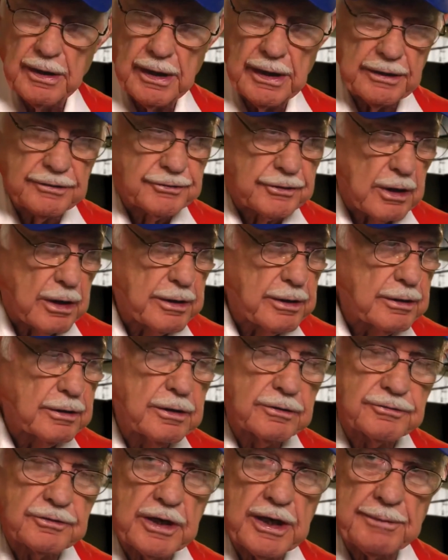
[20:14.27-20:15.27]
He started
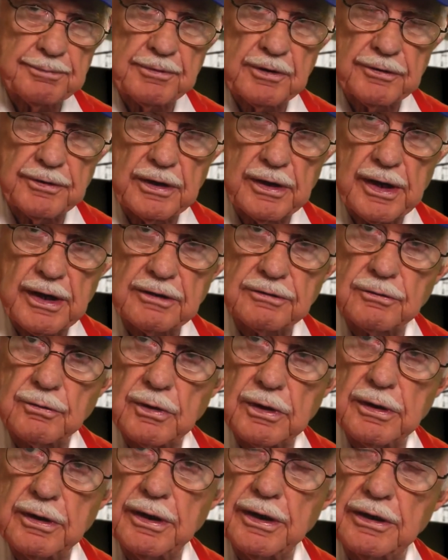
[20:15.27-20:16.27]
to step to the next
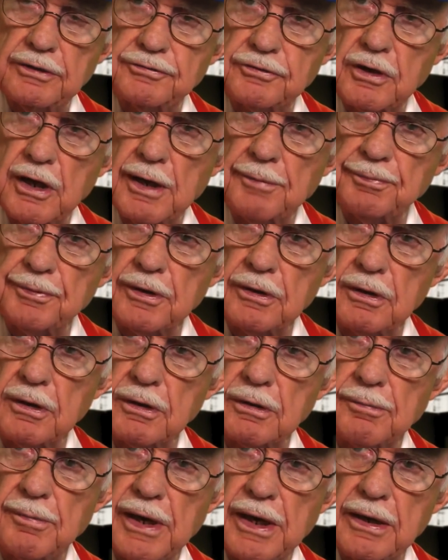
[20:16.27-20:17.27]
one, and he stopped and
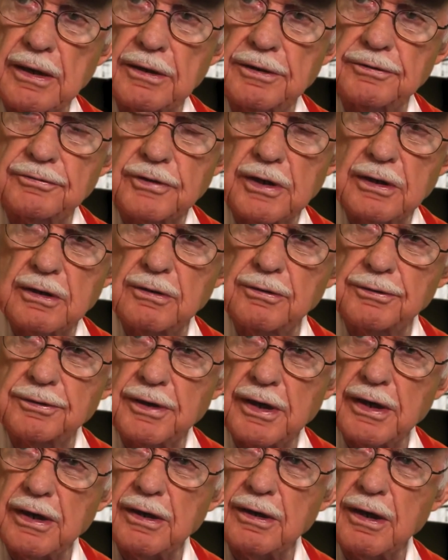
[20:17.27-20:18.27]
looked back, and he said,
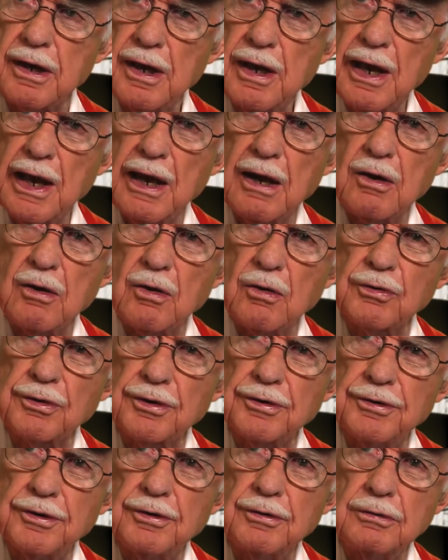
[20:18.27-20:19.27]
"Lieutenant, how old
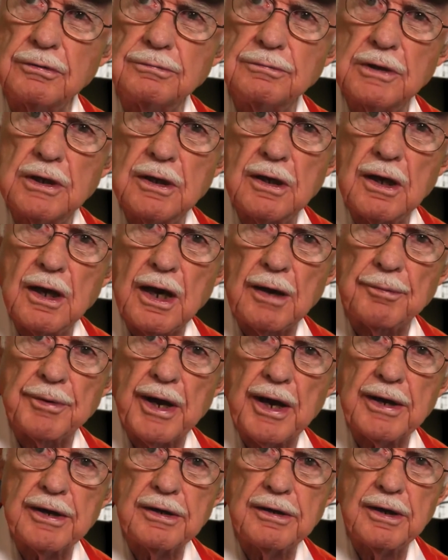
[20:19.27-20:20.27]
are you?" "I'm
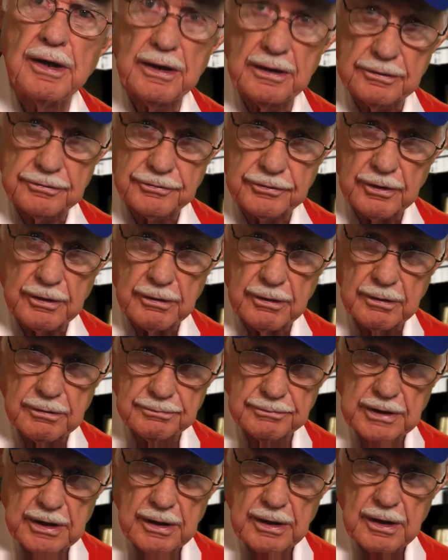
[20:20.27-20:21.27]
19, sir."
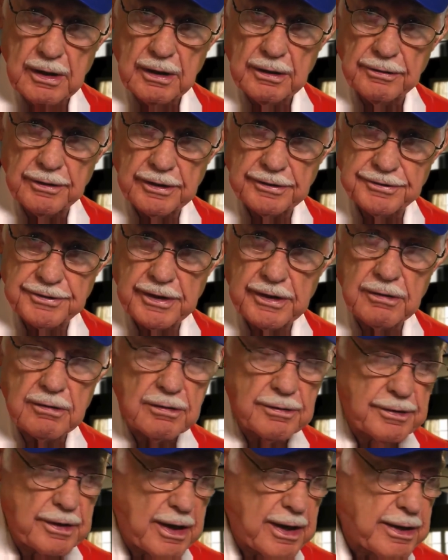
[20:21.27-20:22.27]
And the
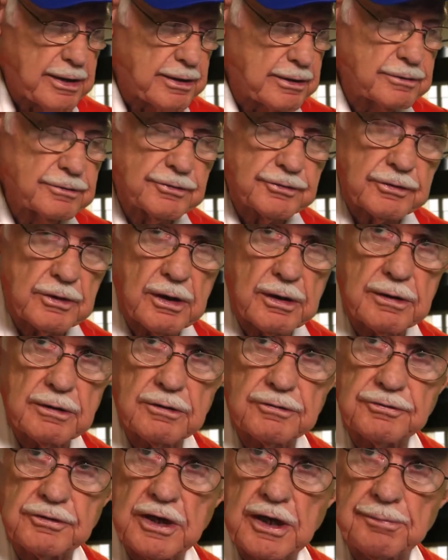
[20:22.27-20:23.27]
general nodded and
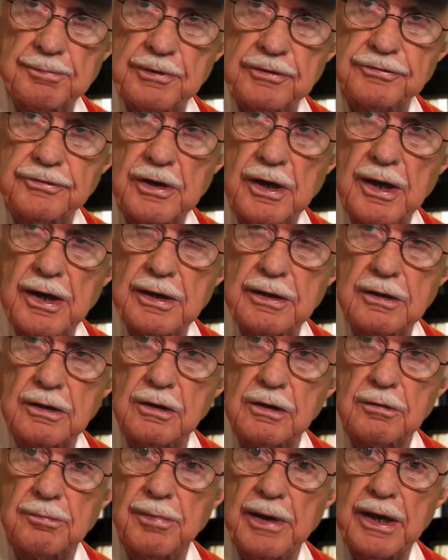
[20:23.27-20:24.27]
started to step aside and
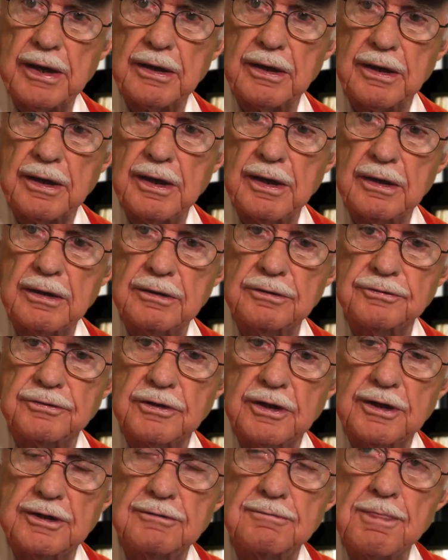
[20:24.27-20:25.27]
looked back again and
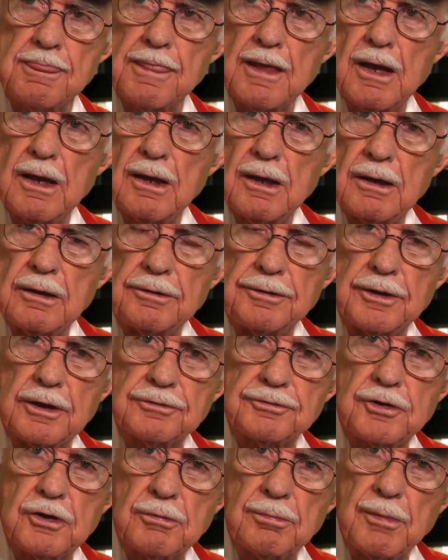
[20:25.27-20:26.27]
said,
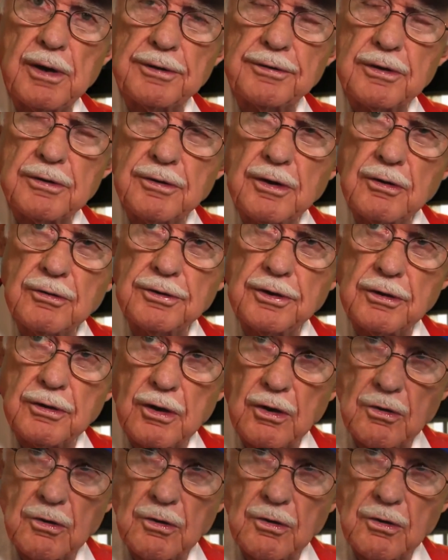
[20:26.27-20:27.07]
"Does your mother know you're